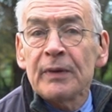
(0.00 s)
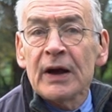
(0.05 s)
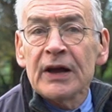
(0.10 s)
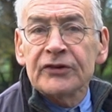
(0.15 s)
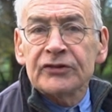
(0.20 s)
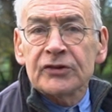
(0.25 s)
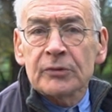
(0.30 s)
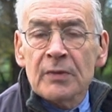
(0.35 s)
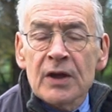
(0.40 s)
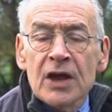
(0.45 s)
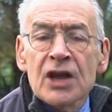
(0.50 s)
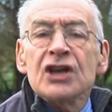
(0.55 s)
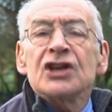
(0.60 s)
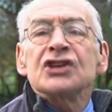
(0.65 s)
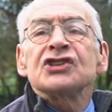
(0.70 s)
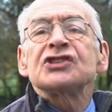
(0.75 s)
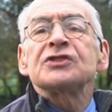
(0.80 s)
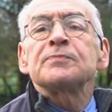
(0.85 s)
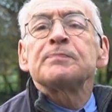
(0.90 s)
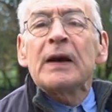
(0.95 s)
by some
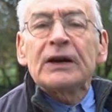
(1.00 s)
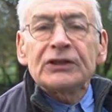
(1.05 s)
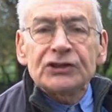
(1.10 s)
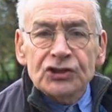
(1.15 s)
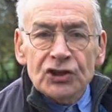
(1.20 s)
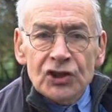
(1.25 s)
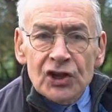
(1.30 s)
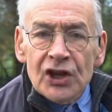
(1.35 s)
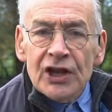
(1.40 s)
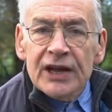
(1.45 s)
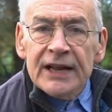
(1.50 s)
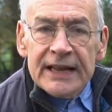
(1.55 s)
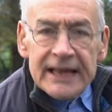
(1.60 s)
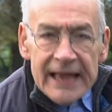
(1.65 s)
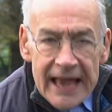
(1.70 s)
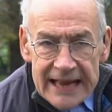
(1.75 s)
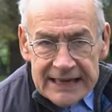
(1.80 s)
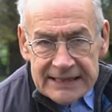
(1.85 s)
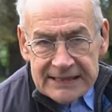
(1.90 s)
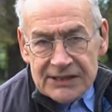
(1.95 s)
special
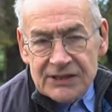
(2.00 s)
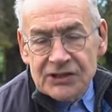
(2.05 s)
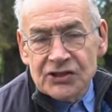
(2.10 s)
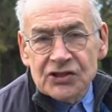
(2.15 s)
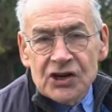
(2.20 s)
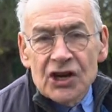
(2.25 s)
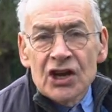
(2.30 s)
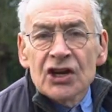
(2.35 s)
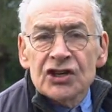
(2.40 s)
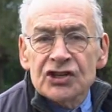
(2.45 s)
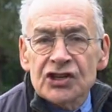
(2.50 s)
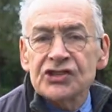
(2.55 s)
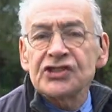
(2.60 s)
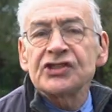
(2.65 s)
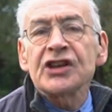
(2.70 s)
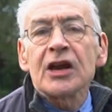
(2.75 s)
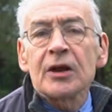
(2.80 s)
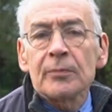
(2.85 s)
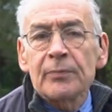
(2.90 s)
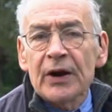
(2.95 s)
guests to
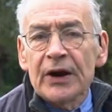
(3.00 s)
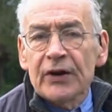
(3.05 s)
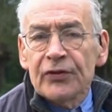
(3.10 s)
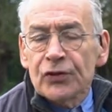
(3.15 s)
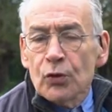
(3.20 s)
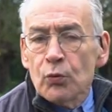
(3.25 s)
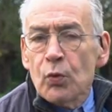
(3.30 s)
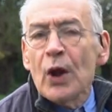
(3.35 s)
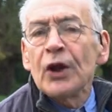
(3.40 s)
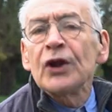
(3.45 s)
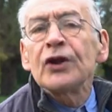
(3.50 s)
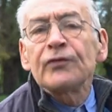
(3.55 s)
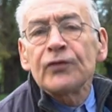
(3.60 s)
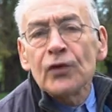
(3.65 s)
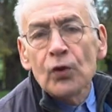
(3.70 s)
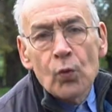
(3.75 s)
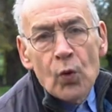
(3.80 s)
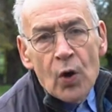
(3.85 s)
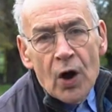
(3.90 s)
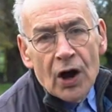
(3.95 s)
celebrate the
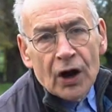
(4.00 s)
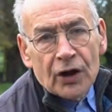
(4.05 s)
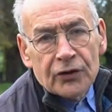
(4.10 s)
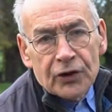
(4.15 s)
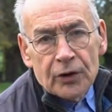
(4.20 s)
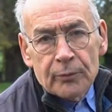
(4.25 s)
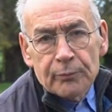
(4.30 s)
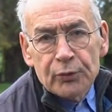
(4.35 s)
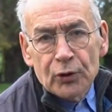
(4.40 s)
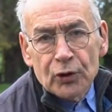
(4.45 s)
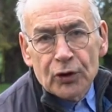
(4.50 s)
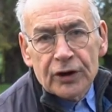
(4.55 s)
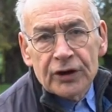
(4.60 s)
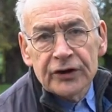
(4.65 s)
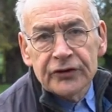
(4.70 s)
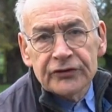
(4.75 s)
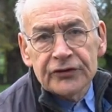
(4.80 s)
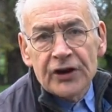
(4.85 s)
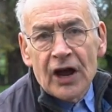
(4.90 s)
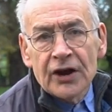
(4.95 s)
wonderful work that Brooke
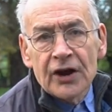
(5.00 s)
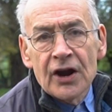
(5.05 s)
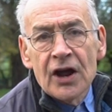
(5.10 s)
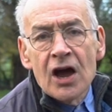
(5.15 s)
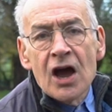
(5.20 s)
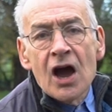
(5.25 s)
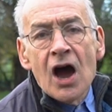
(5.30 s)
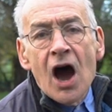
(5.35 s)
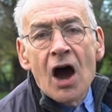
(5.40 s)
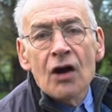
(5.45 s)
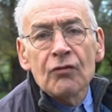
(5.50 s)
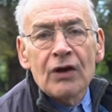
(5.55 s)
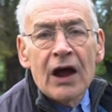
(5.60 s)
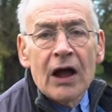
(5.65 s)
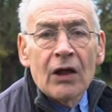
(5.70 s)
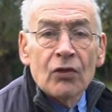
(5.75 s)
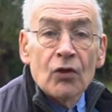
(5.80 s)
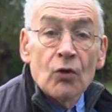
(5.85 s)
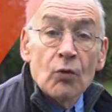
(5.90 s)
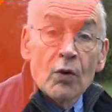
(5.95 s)
has done around the